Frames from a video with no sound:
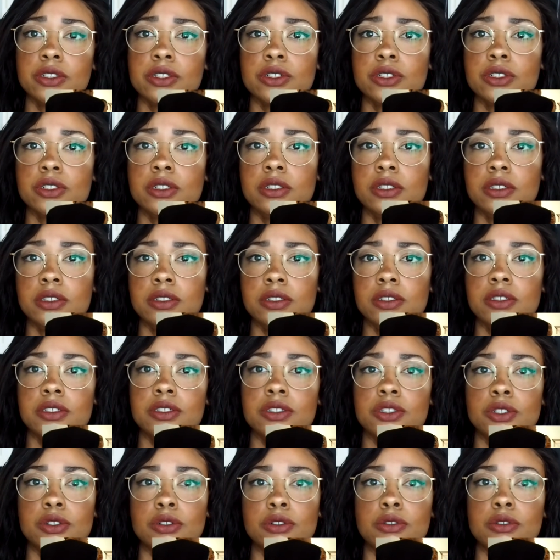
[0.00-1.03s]
uh,
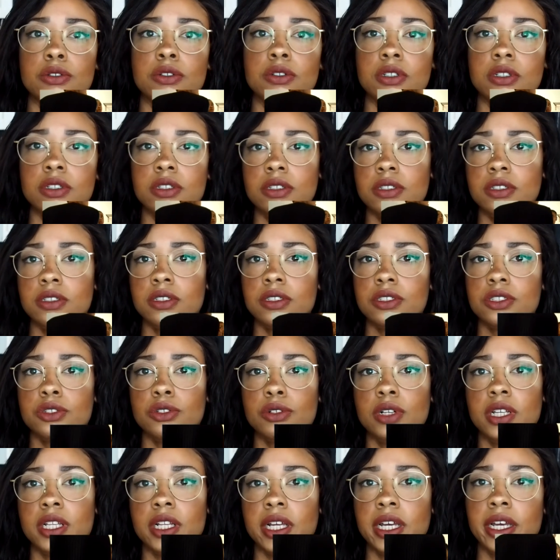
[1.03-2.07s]
so uh, so
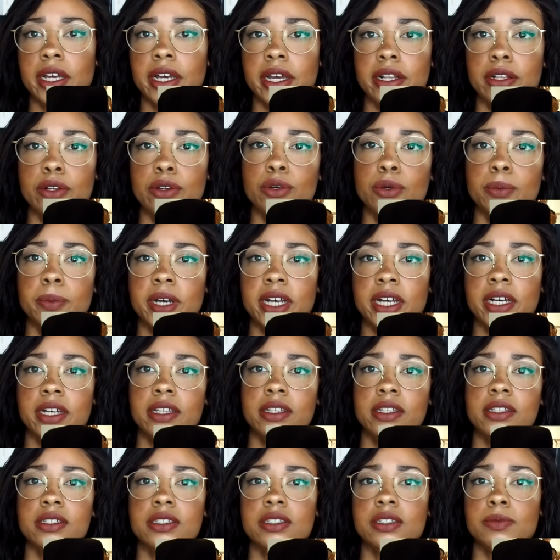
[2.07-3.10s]
that I can look back
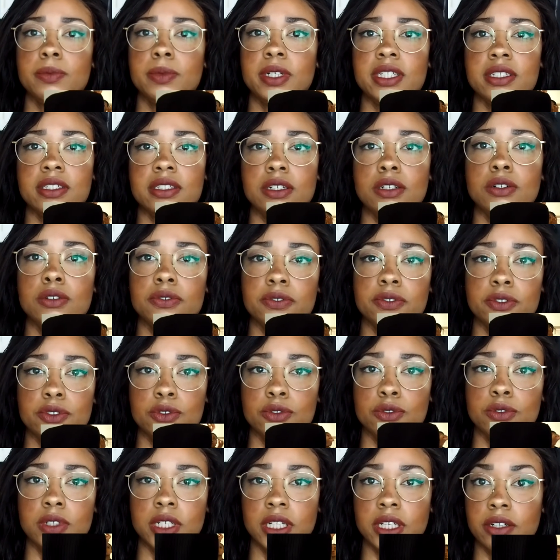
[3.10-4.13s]
at this myself to
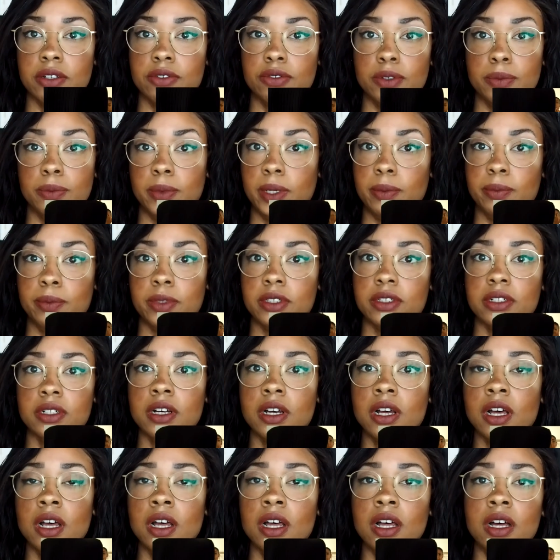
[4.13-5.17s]
like remember
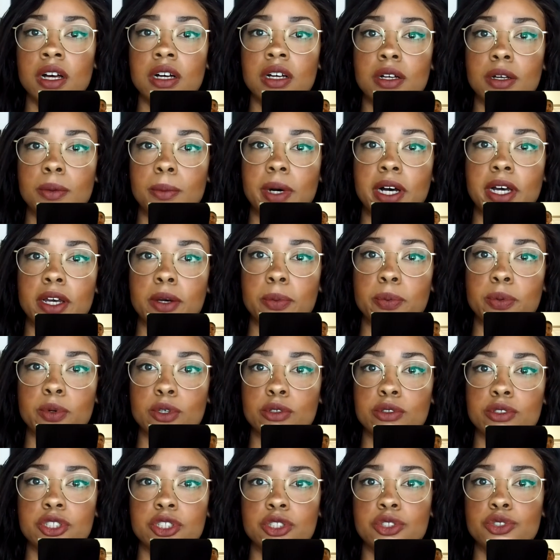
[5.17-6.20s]
my
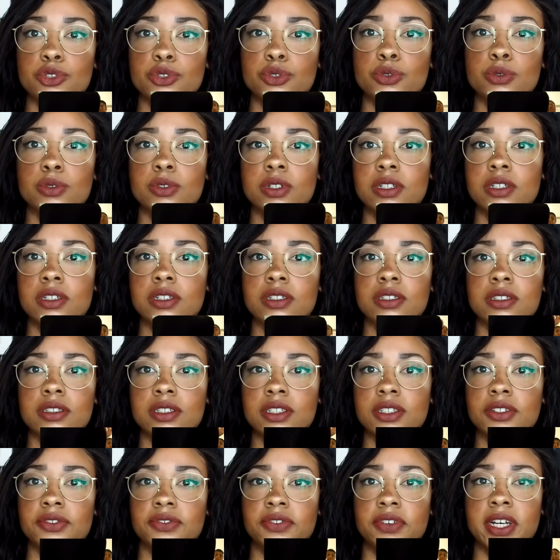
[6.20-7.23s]
approach to uh,
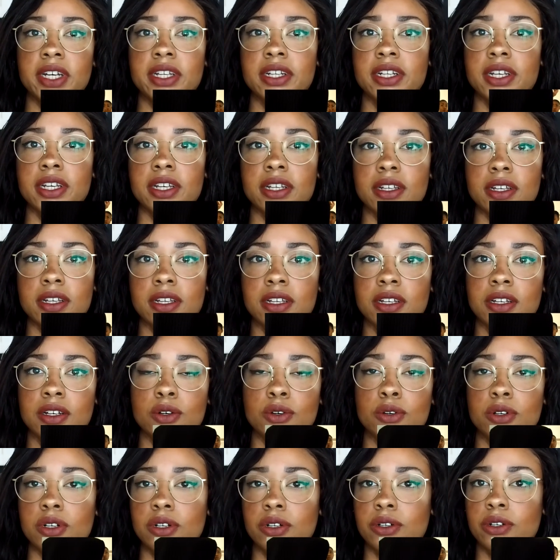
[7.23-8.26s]
defining
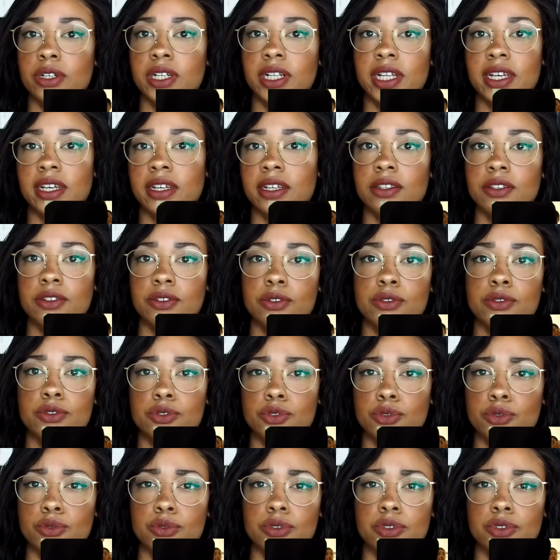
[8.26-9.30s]
or or like
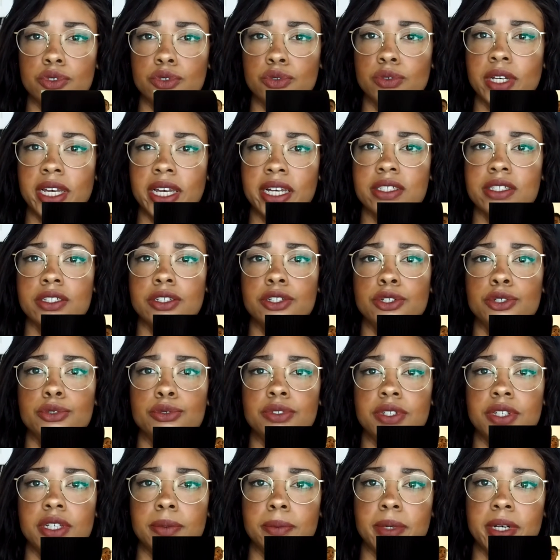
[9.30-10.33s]
to to
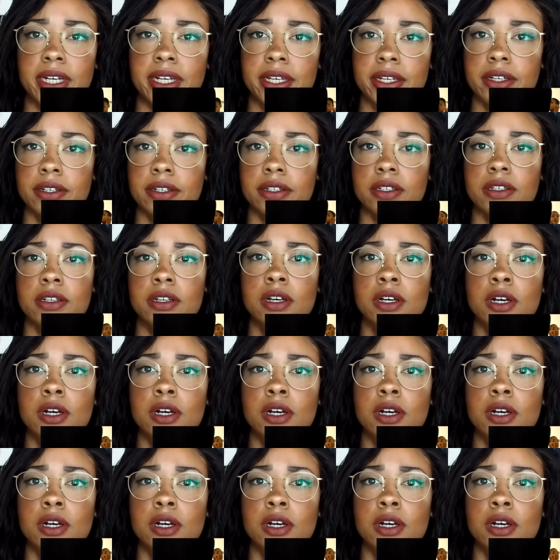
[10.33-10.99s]
executing my uh,